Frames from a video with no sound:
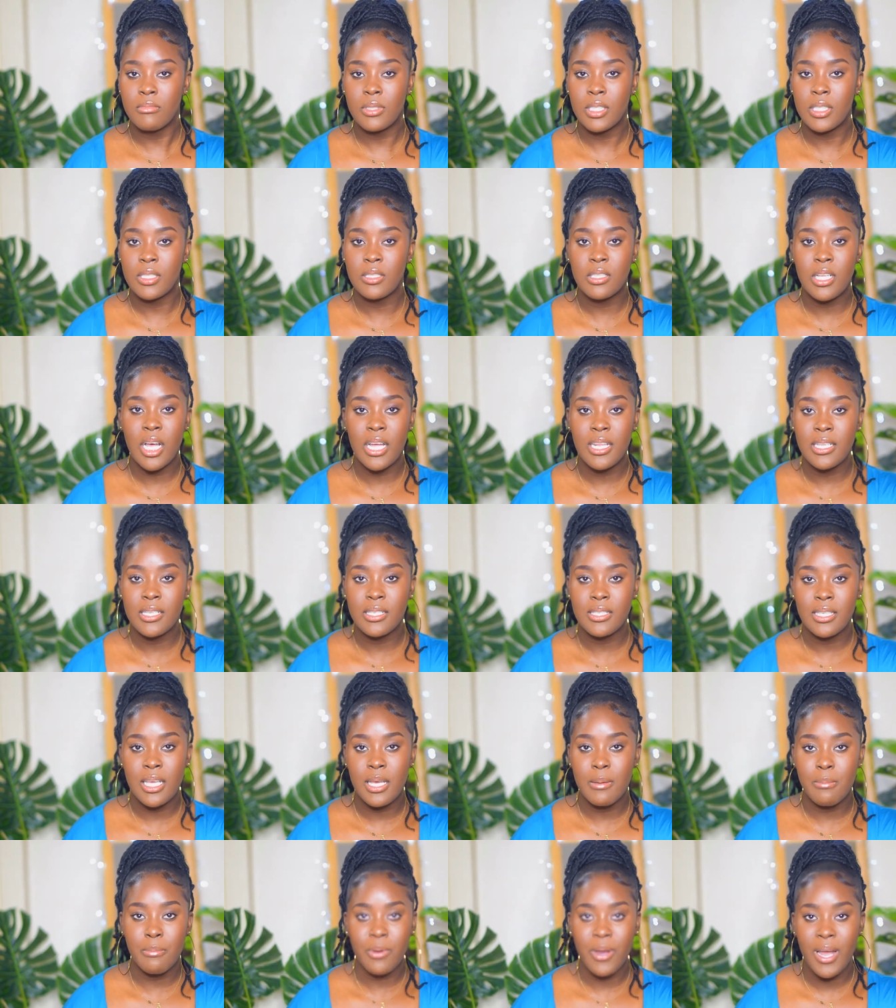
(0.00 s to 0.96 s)
it's not the
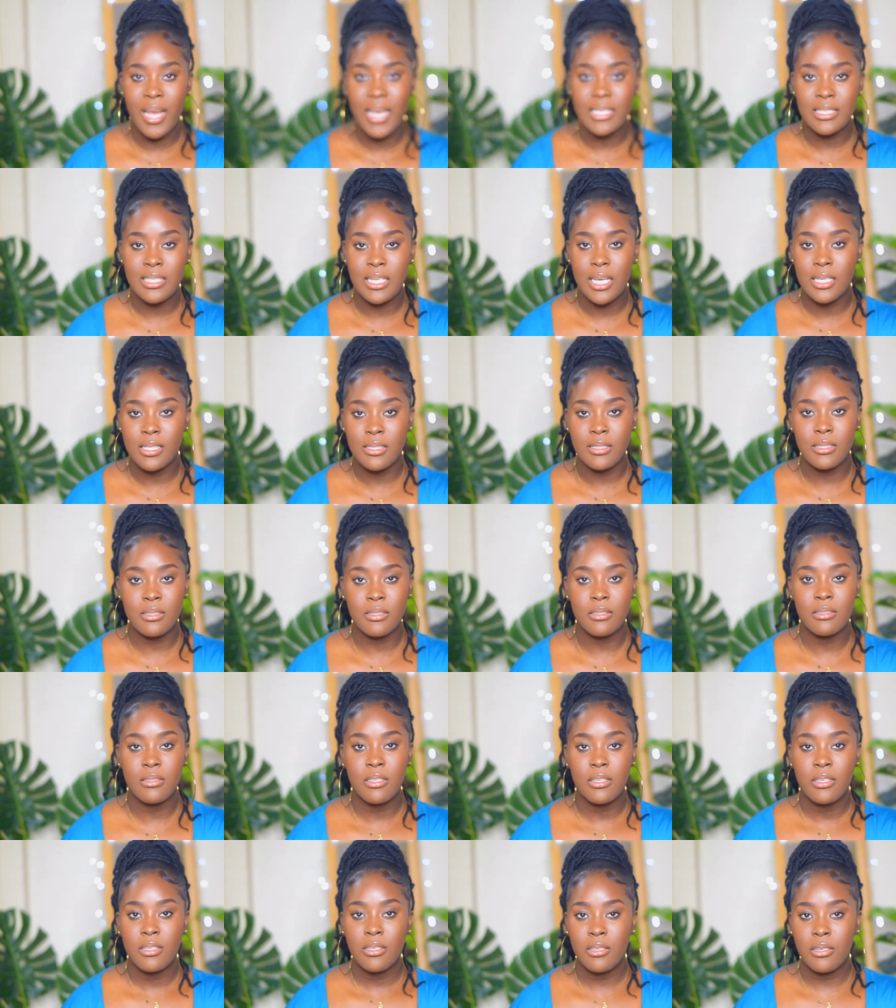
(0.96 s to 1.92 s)
same price as
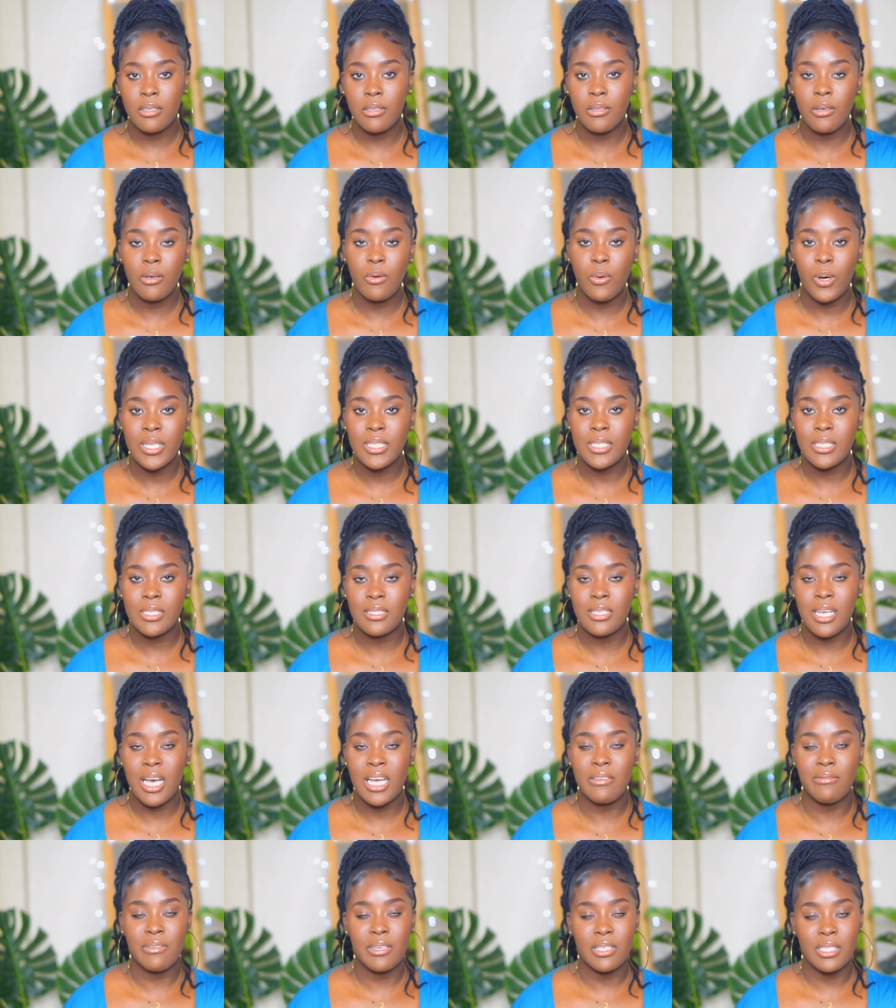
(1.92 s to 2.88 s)
you know what is
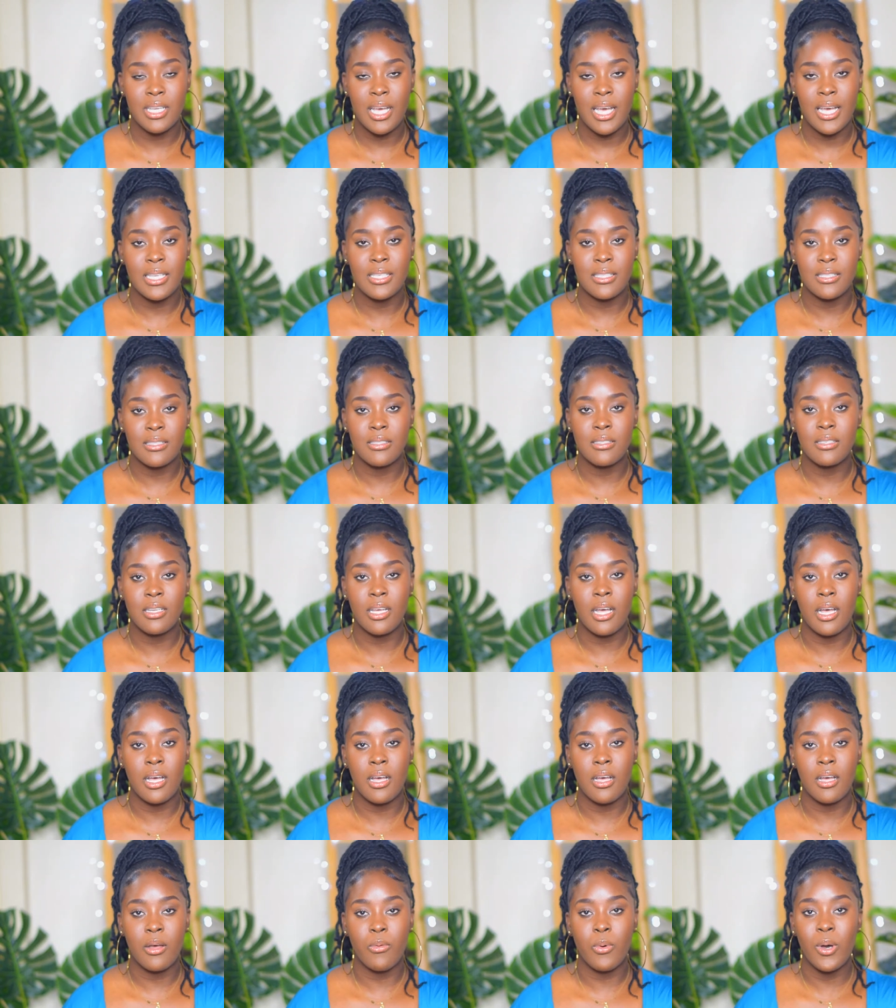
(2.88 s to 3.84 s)
advertised
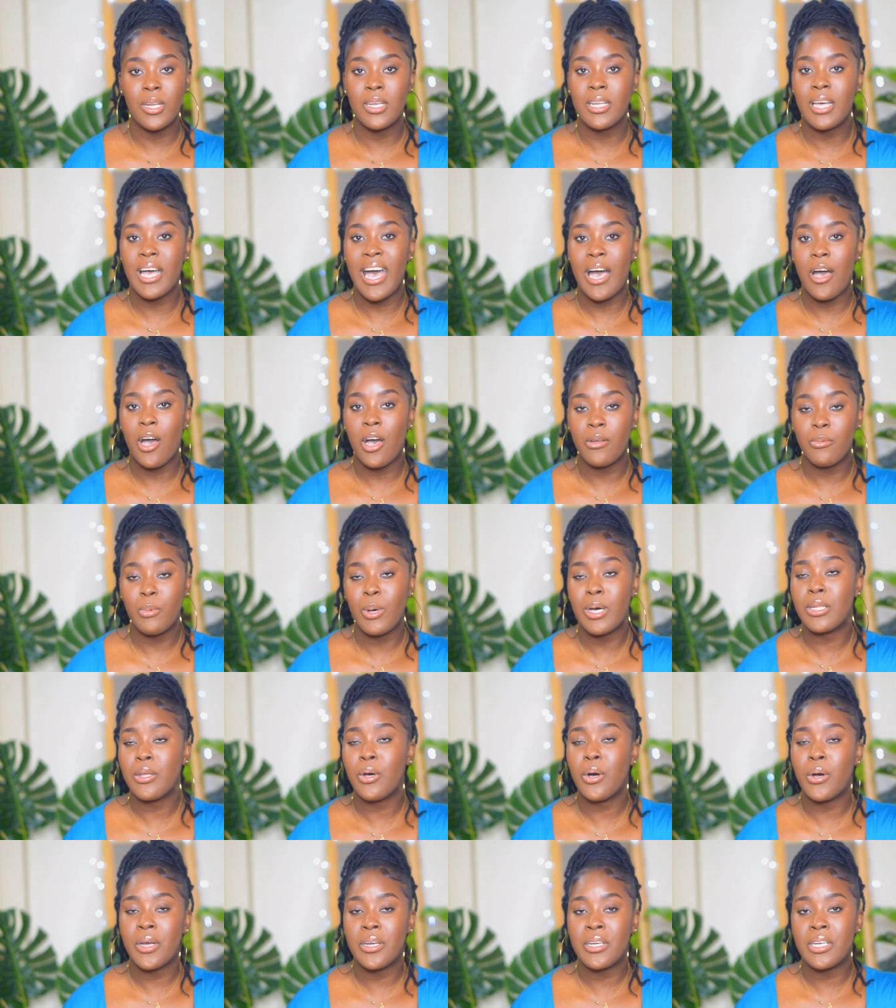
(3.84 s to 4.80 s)
uh, what the, what
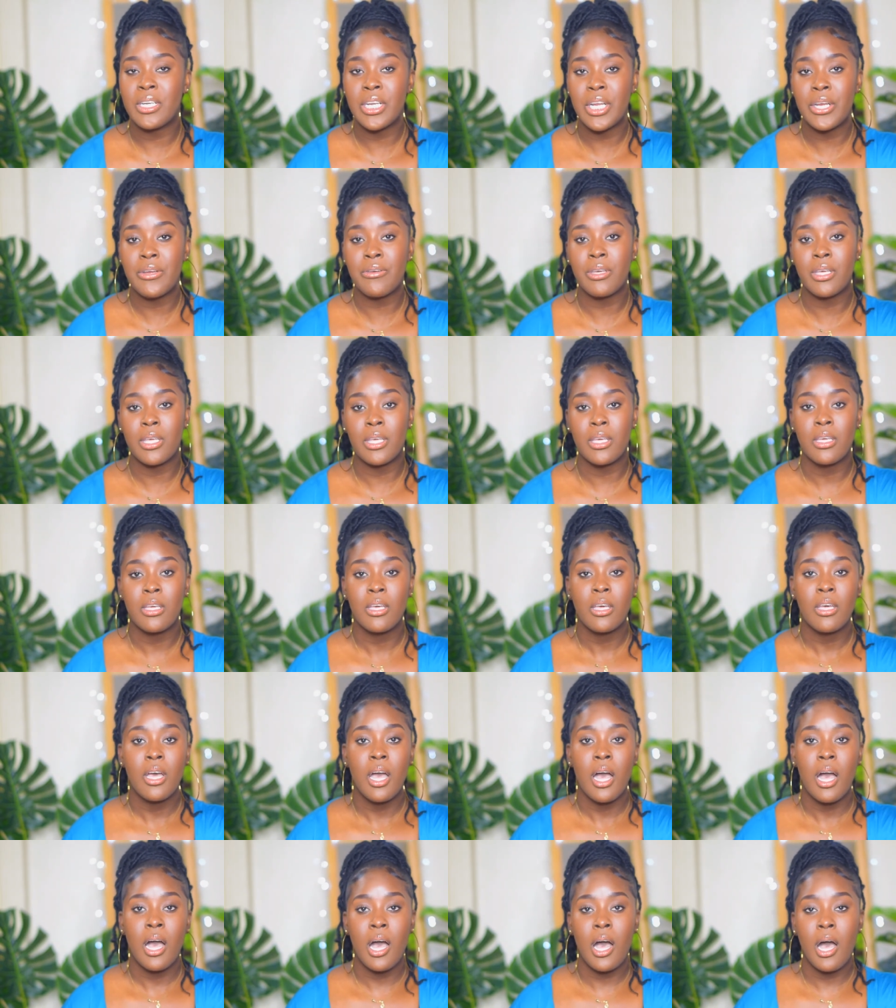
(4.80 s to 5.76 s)
the ordinary
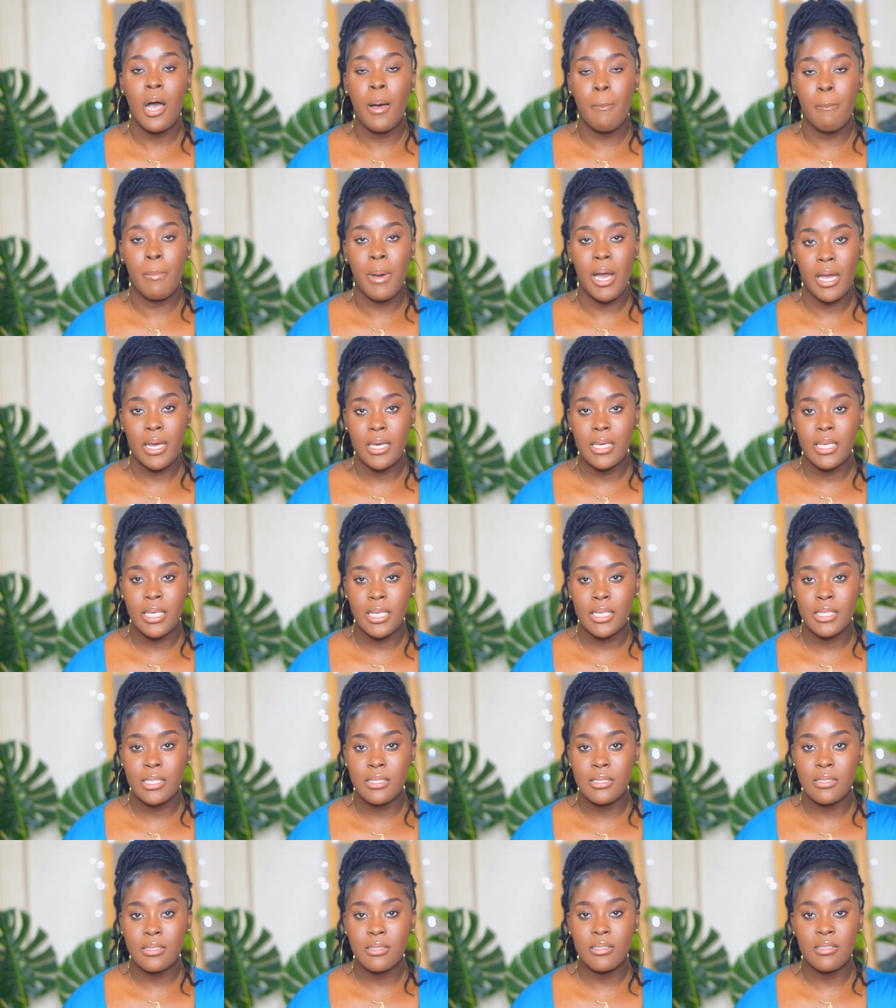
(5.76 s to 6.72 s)
um,
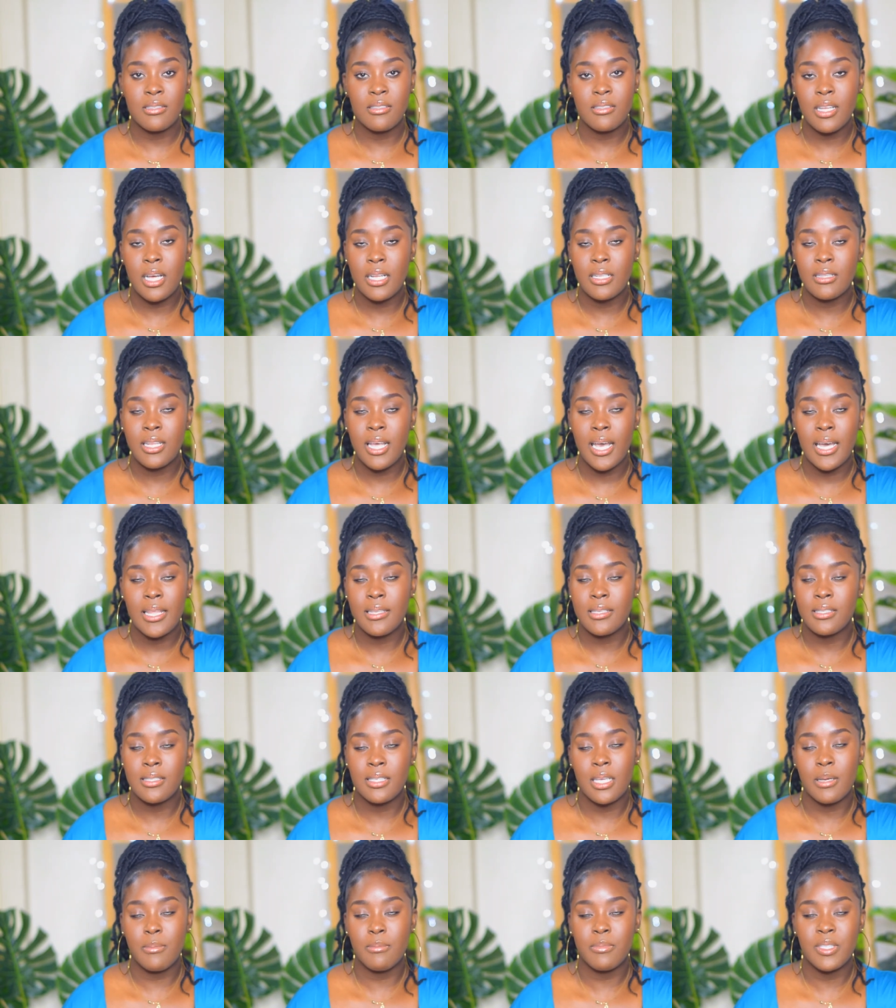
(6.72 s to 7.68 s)
market it's not like the
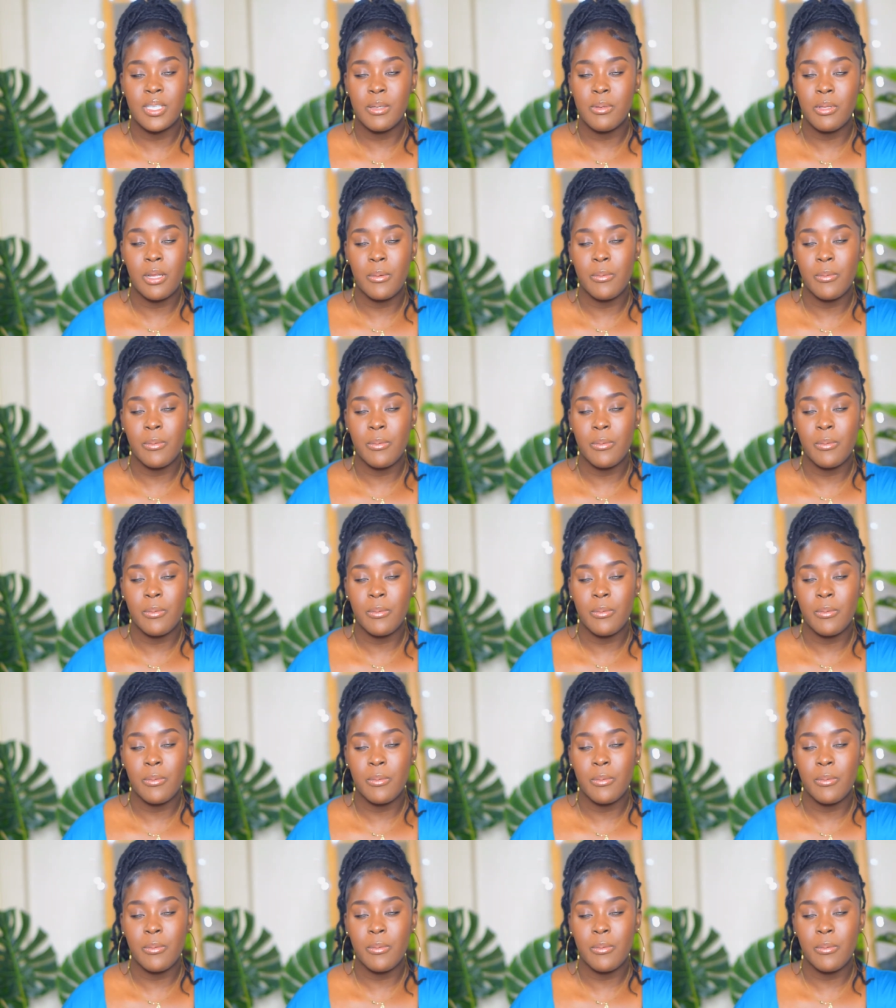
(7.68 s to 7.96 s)
same similar